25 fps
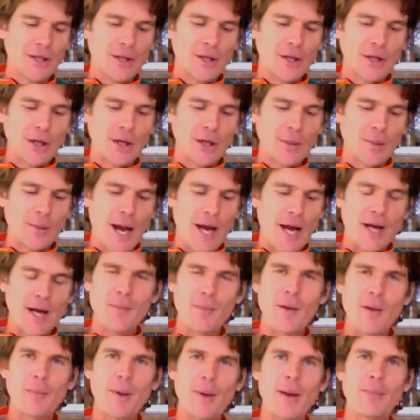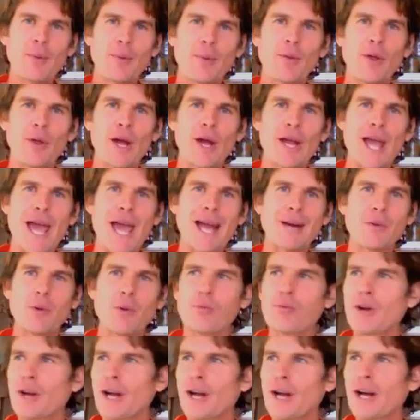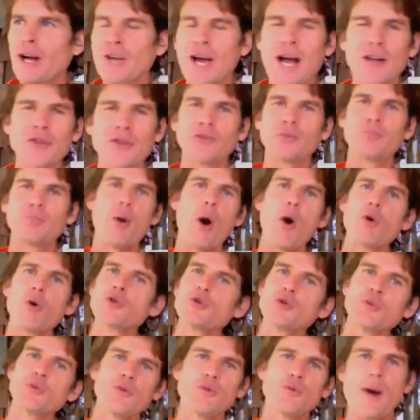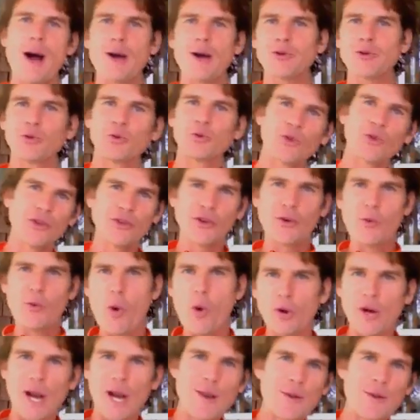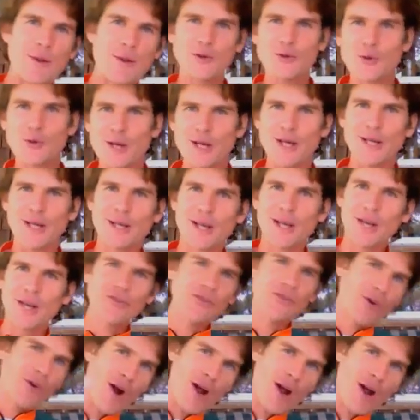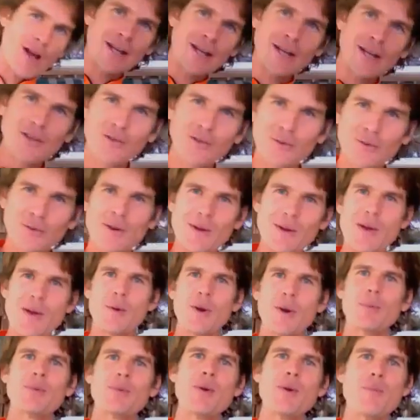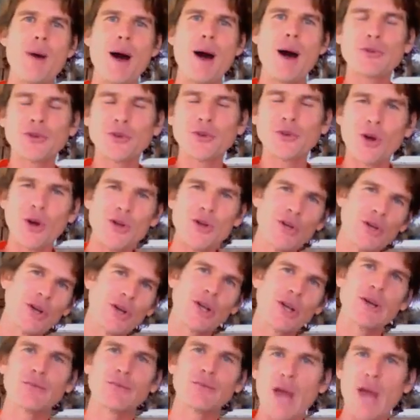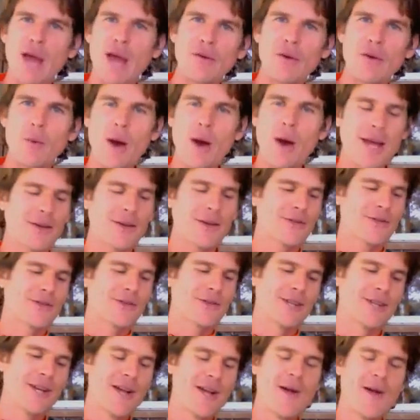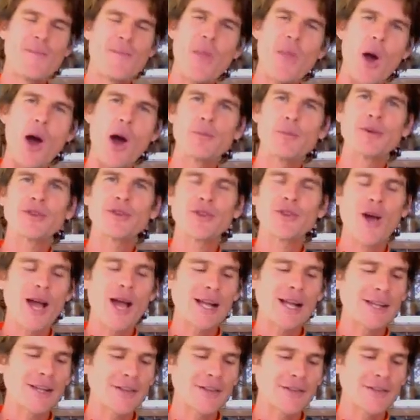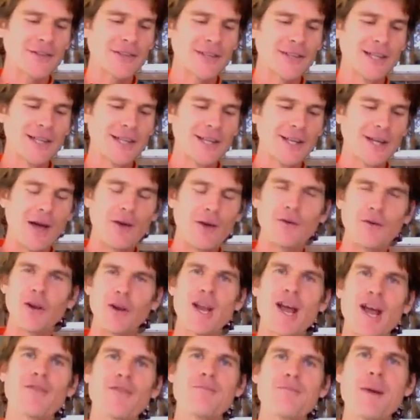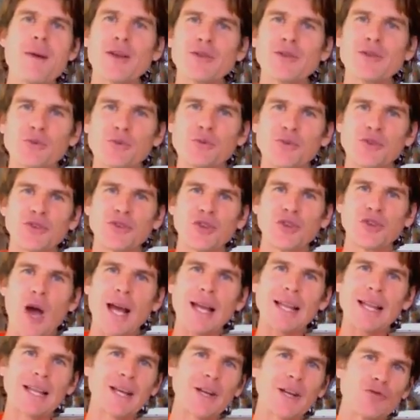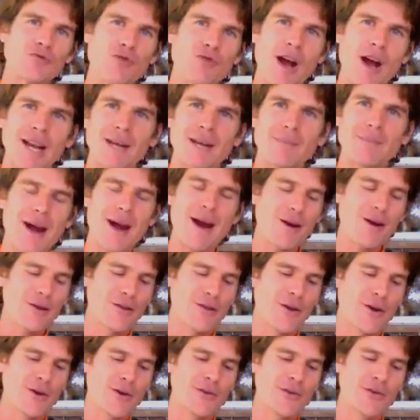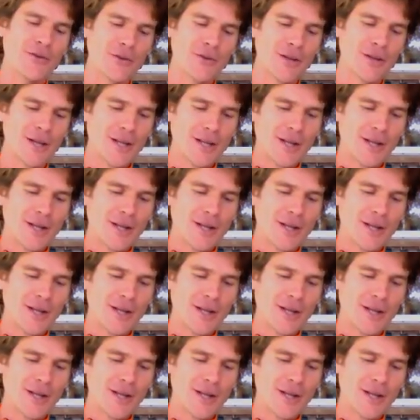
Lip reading: How come the people that eat animal products aren't just bulging with muscles as they walk down the street? That's alright, because you want to put muscle on, you've got to lift heavy weights. I'm a cyclist. I've got enough muscle for cycling and running marathons.